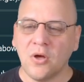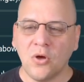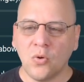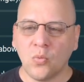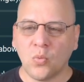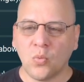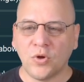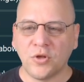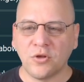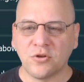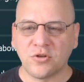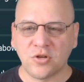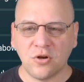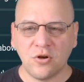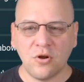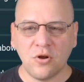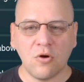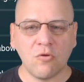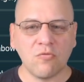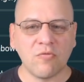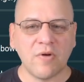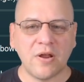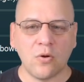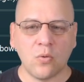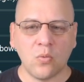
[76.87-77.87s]
What you should know
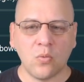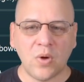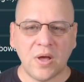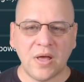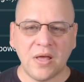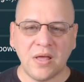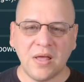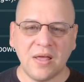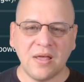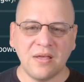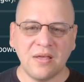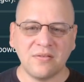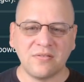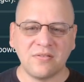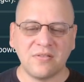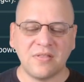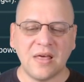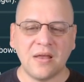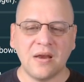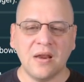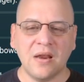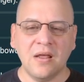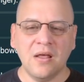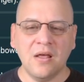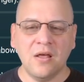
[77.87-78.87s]
right away is
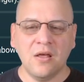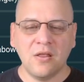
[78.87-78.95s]
that